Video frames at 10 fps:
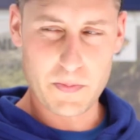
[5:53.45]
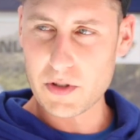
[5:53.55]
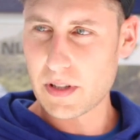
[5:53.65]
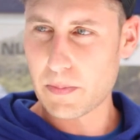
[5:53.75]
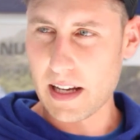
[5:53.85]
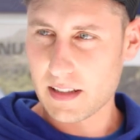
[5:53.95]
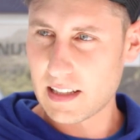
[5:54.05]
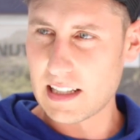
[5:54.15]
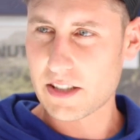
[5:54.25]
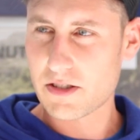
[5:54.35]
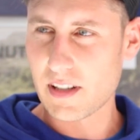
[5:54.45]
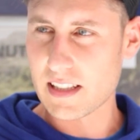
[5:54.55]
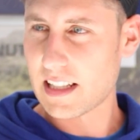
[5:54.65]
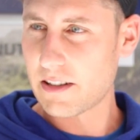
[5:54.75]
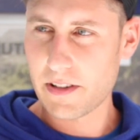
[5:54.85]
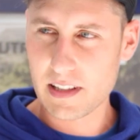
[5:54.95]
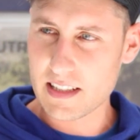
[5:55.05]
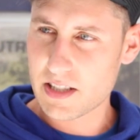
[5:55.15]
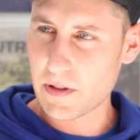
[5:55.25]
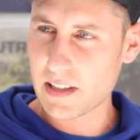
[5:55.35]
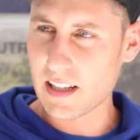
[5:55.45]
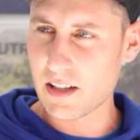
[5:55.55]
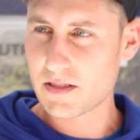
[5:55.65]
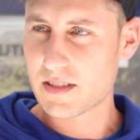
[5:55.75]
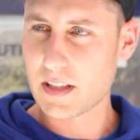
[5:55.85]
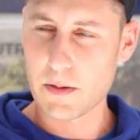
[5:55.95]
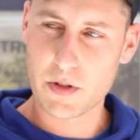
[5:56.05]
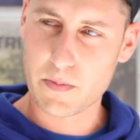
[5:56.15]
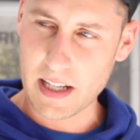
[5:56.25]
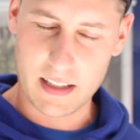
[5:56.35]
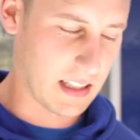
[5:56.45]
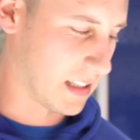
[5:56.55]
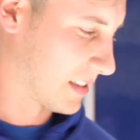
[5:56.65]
put put back electrolyte, everything they sweat out, they put back in.